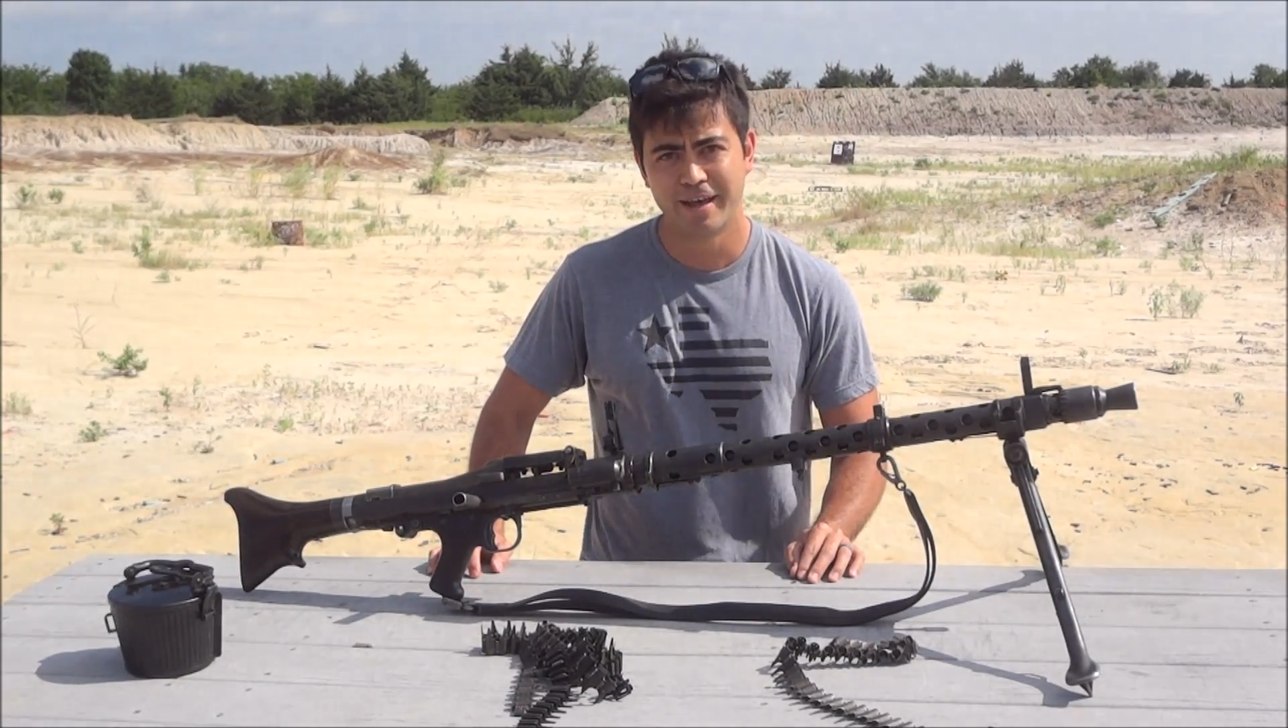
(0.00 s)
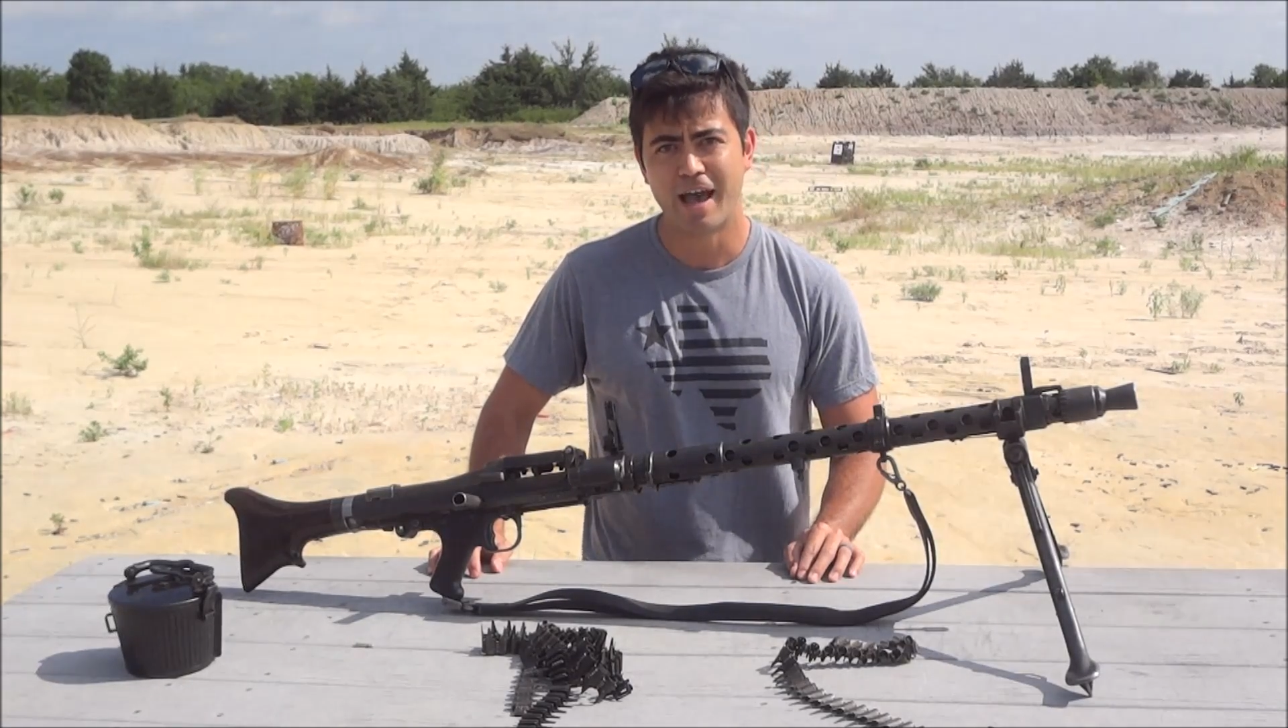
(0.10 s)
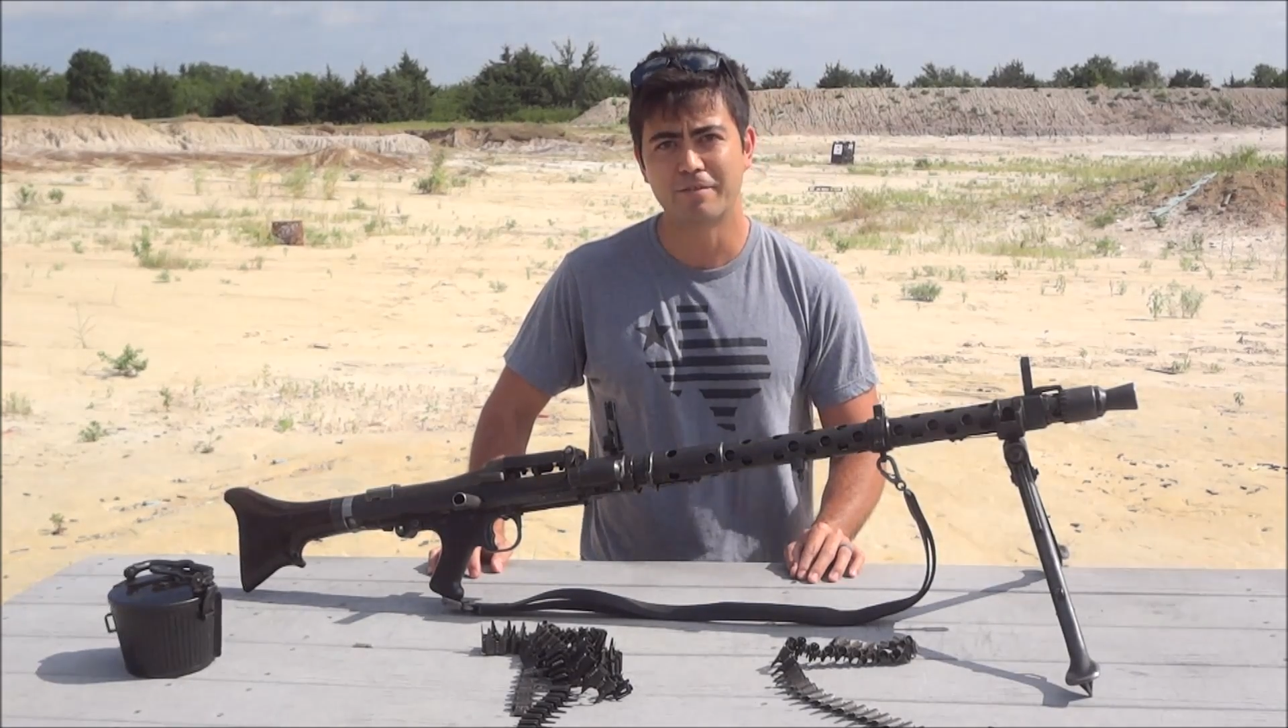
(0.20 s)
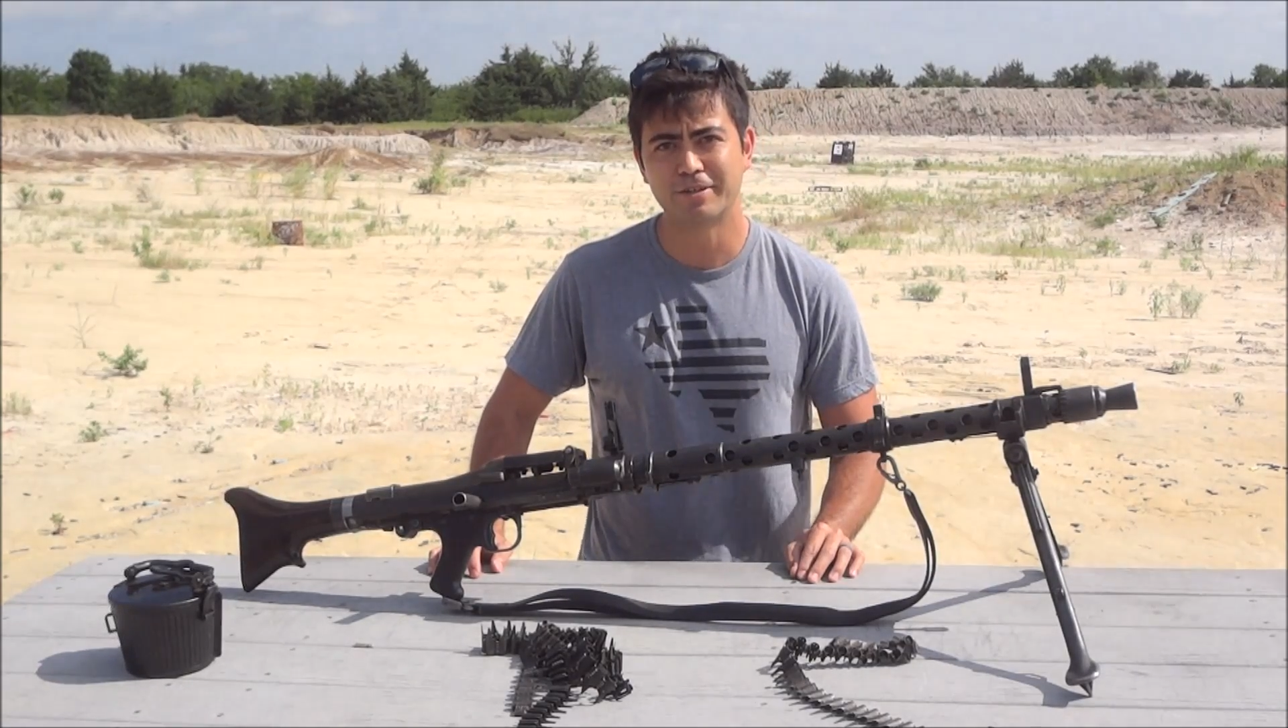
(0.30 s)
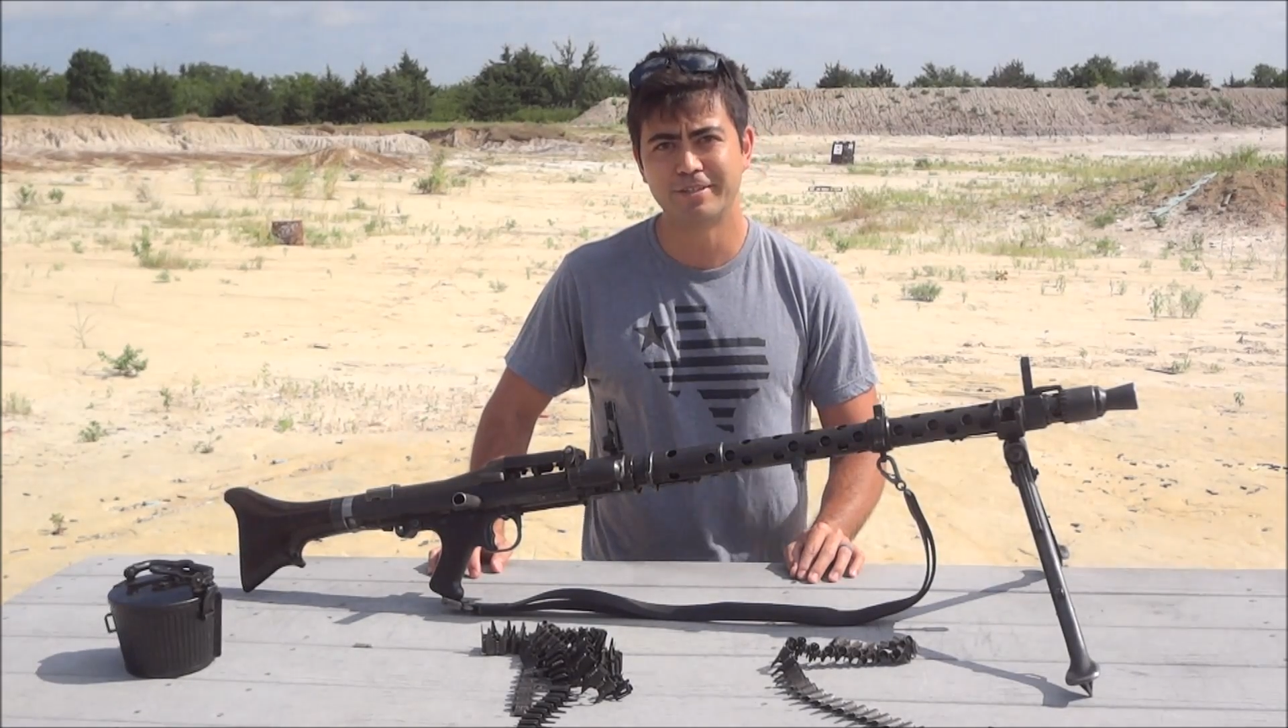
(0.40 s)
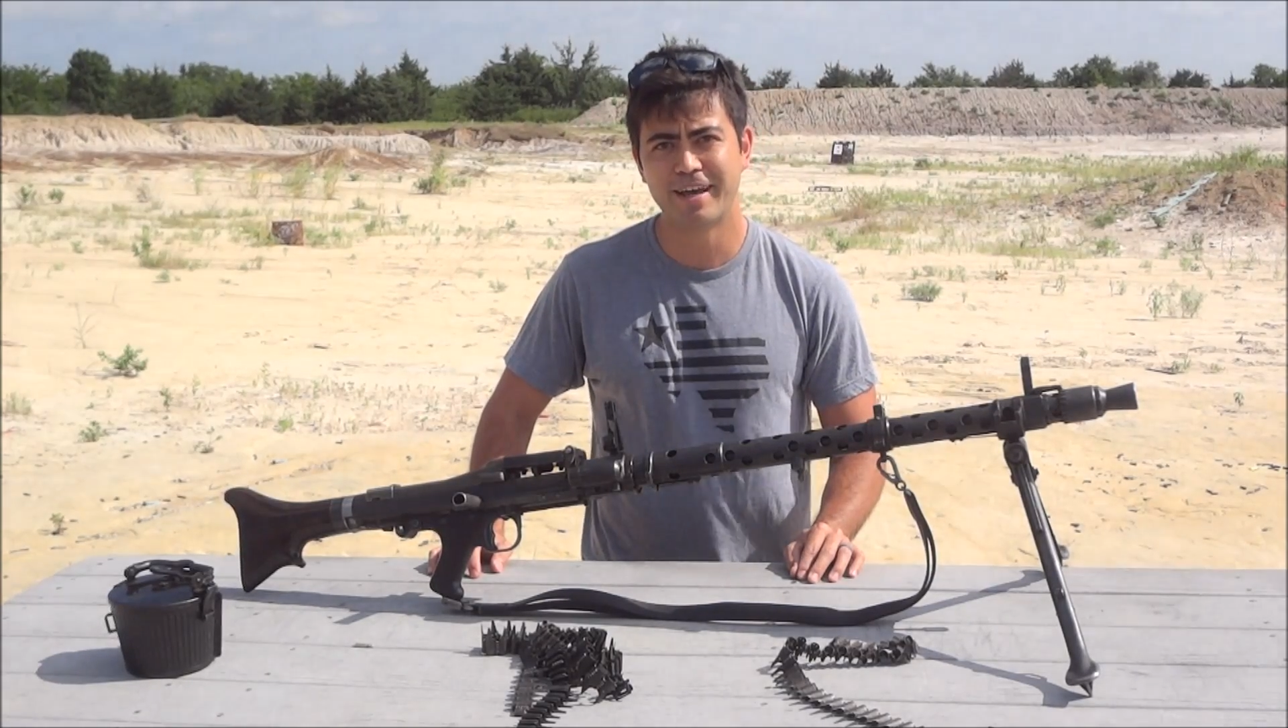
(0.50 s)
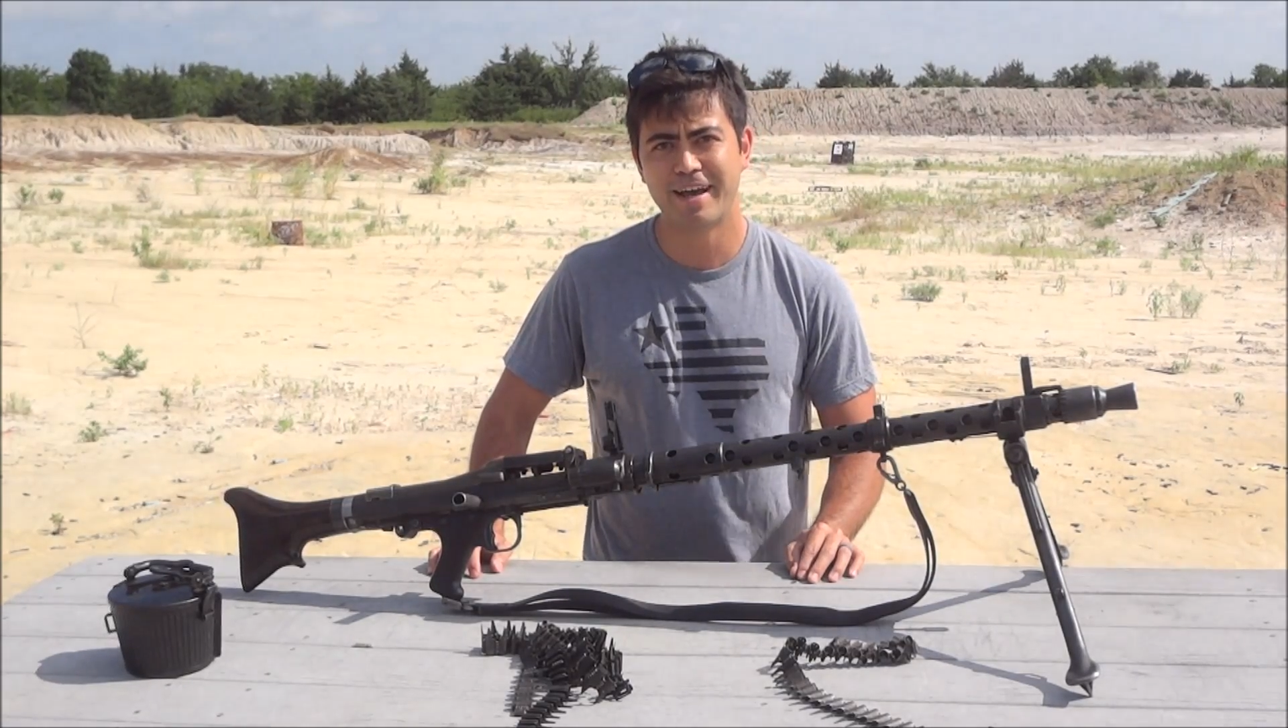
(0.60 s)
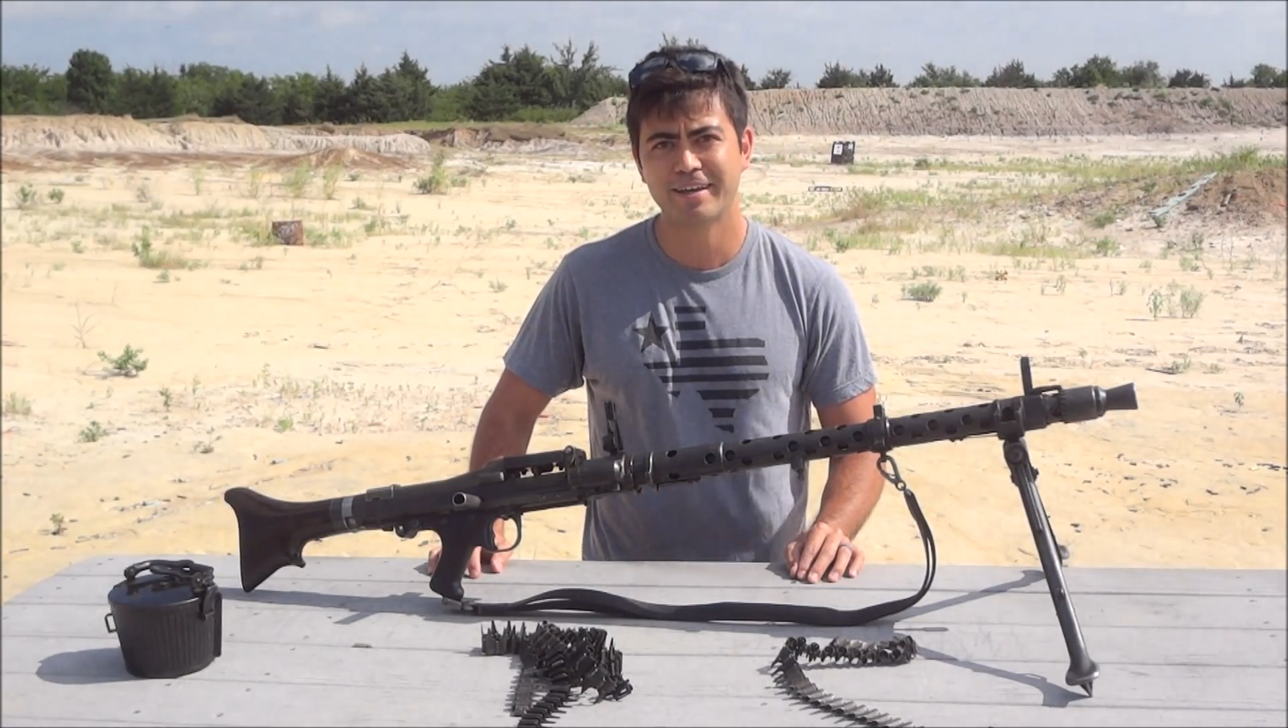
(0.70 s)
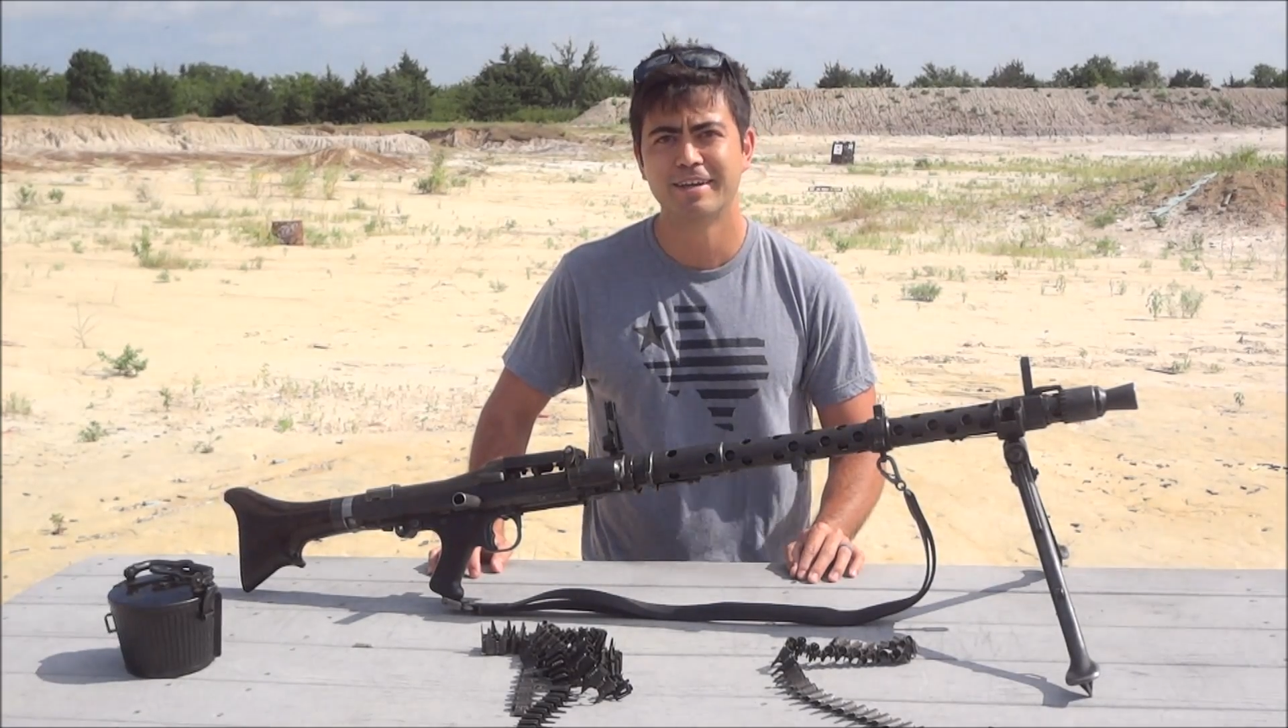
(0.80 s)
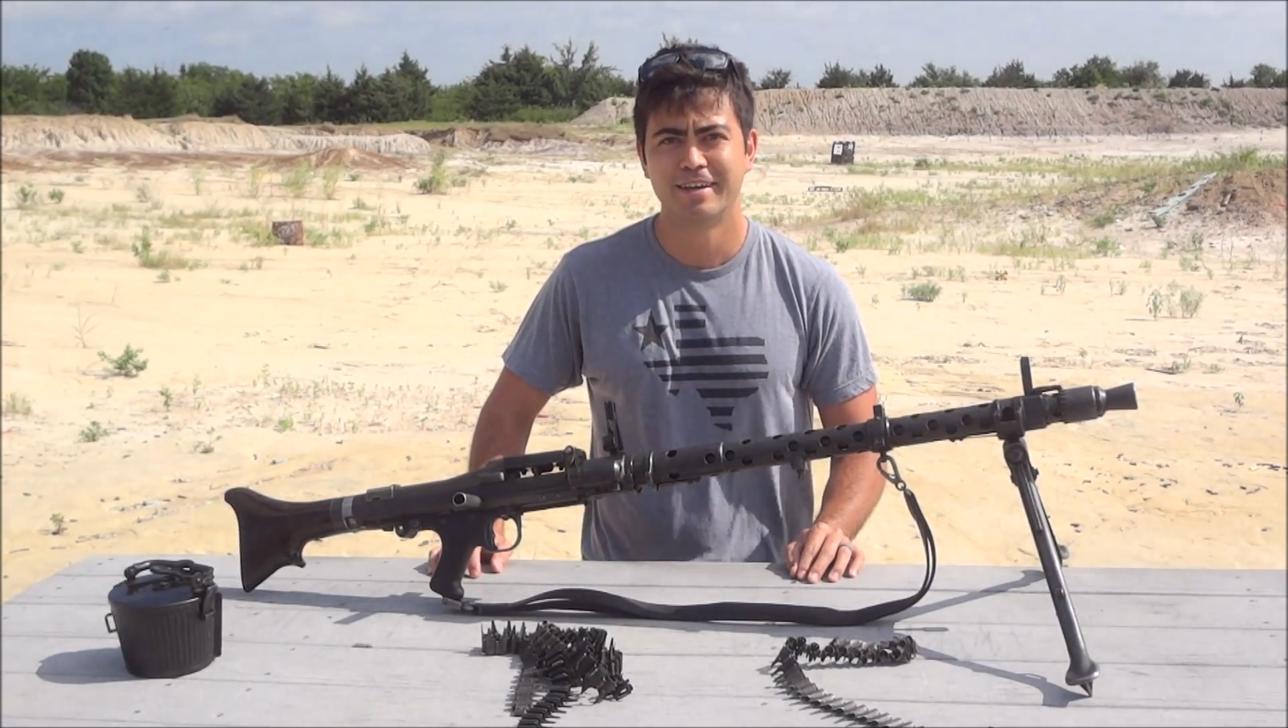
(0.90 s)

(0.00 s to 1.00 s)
have a good day,